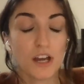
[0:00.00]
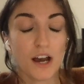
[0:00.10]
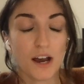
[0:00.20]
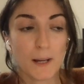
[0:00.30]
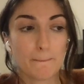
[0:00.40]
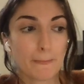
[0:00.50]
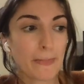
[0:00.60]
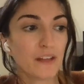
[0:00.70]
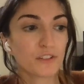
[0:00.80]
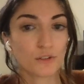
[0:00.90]

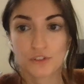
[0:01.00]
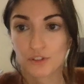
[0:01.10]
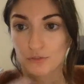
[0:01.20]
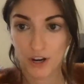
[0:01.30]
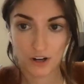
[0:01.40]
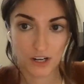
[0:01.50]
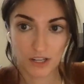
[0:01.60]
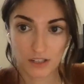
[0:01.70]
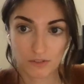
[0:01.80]
And so it's this very